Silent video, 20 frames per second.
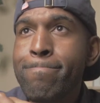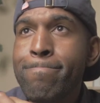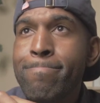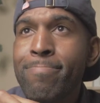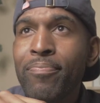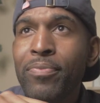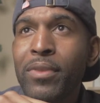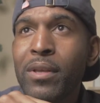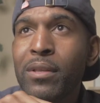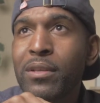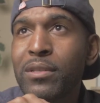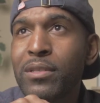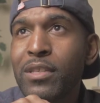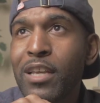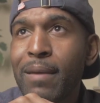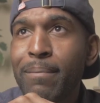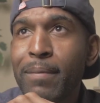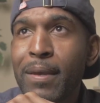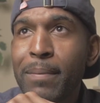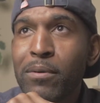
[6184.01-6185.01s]
The same
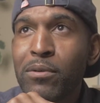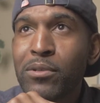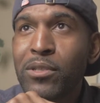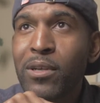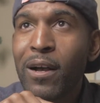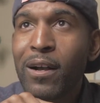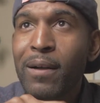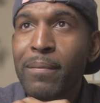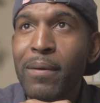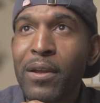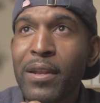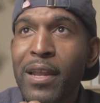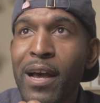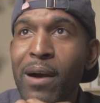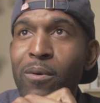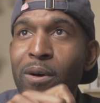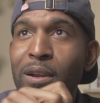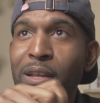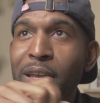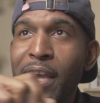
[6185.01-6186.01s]
people who talk about not
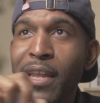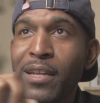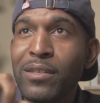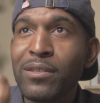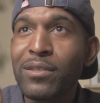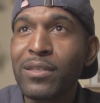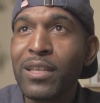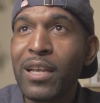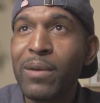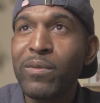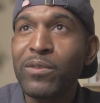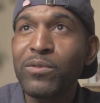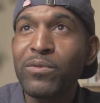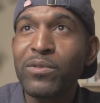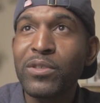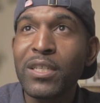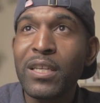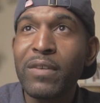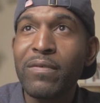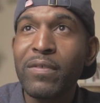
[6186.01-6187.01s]
wanting handouts are the same ones
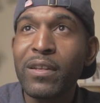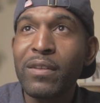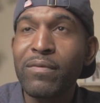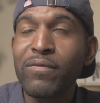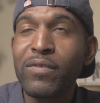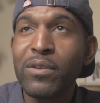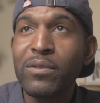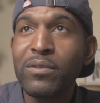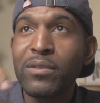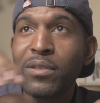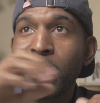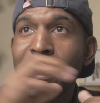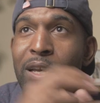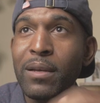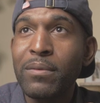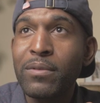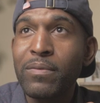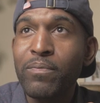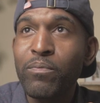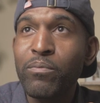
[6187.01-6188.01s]
receiving food stamps.
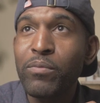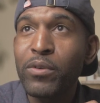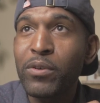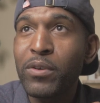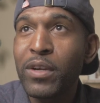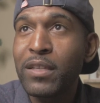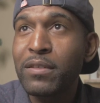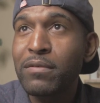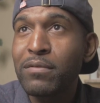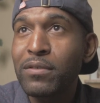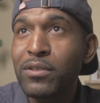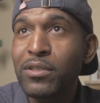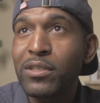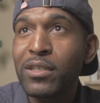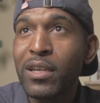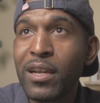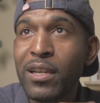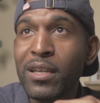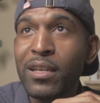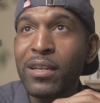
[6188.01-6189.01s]
Progressives are
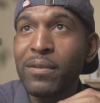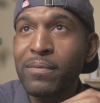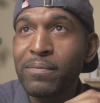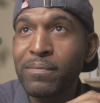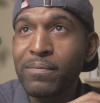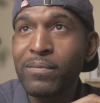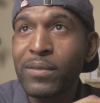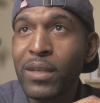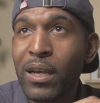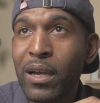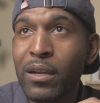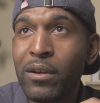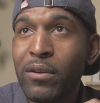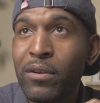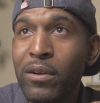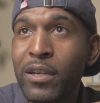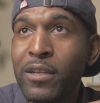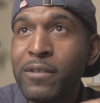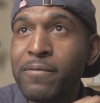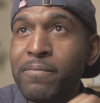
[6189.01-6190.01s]
shady. I
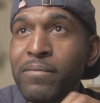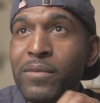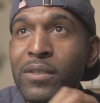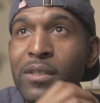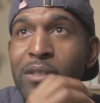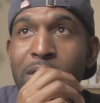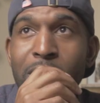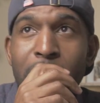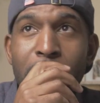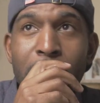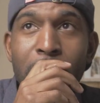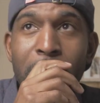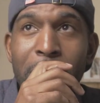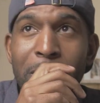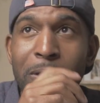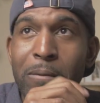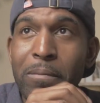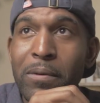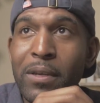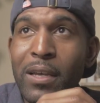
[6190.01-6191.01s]
agree.
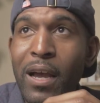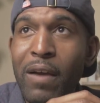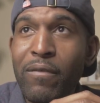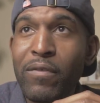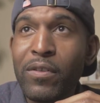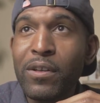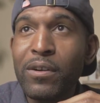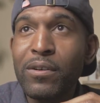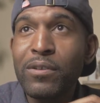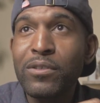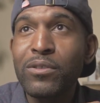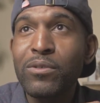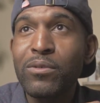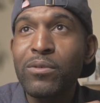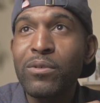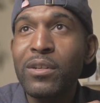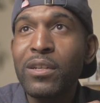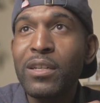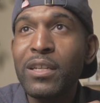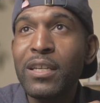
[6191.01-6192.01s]
UBI for those who were in
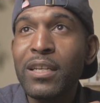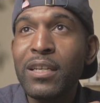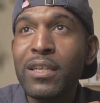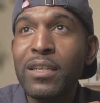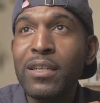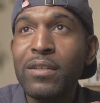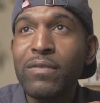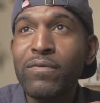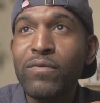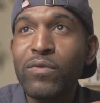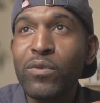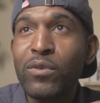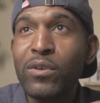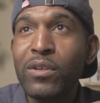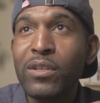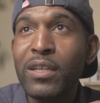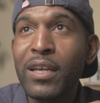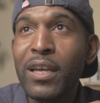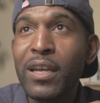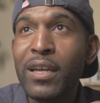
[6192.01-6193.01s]
need for a
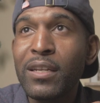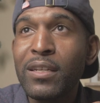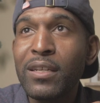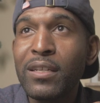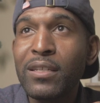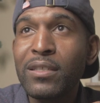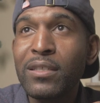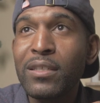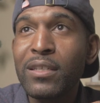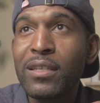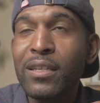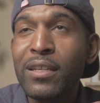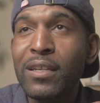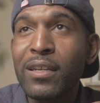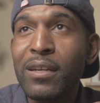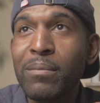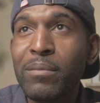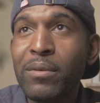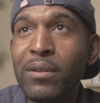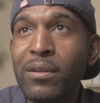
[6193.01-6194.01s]
day and didn't see it
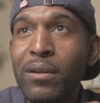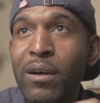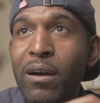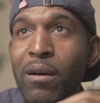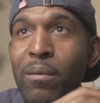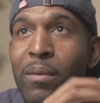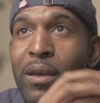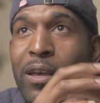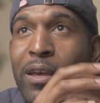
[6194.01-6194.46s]
coming. Oh, man.